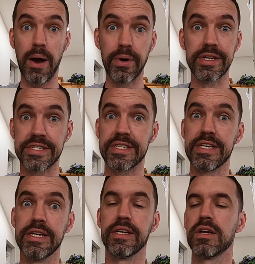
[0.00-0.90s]
I want to
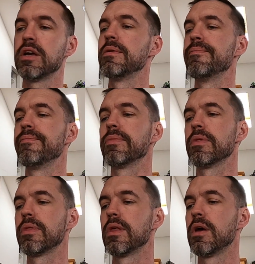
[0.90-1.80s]
see, and
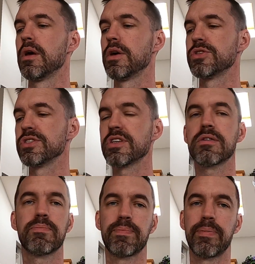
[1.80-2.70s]
she
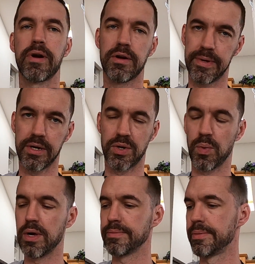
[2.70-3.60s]
said prepared to be
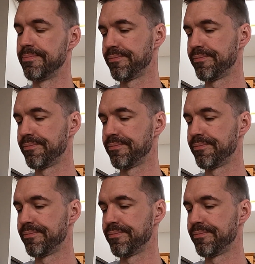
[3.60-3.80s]
underwhelmed.